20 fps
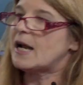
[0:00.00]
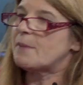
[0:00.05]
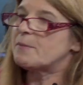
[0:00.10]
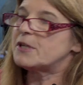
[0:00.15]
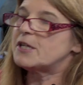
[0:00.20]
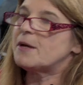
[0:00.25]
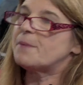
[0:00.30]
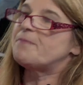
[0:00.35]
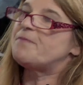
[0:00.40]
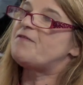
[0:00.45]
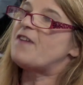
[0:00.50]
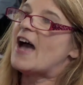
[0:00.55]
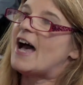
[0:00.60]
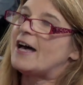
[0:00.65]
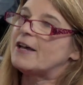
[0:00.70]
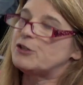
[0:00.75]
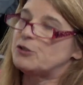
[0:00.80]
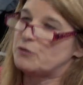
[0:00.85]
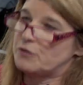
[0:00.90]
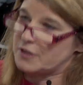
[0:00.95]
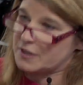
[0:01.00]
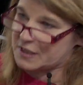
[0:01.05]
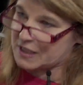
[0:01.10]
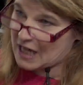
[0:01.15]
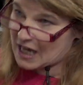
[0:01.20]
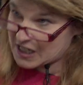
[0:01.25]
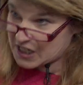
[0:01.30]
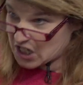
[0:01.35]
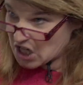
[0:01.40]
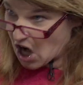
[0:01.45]
I'm going to value this
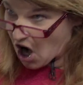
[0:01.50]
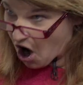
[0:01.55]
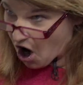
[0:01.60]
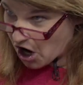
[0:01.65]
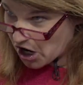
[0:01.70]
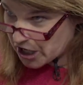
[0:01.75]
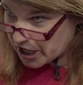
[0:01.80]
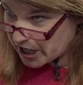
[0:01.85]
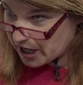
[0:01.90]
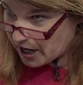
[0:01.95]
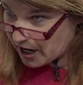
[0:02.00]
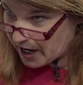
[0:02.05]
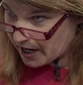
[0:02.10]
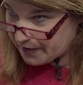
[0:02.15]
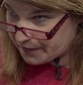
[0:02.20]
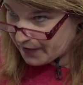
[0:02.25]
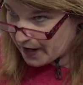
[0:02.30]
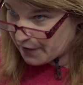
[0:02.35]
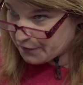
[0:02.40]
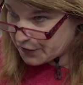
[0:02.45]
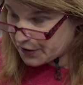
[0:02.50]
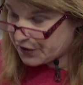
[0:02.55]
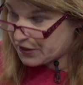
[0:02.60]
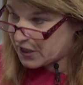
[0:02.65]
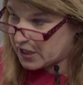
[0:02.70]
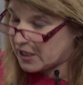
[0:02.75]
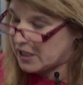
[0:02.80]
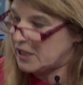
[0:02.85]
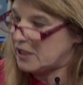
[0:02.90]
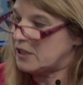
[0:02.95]
as an archive,
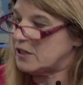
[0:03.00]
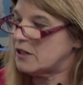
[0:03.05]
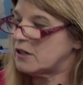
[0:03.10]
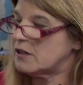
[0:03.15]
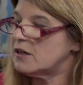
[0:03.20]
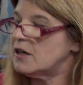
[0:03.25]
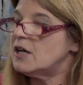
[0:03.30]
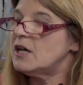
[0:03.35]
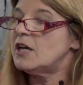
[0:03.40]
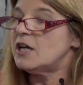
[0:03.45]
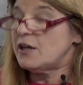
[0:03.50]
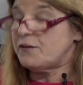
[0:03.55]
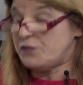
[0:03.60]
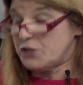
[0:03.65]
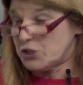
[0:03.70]
everything here. If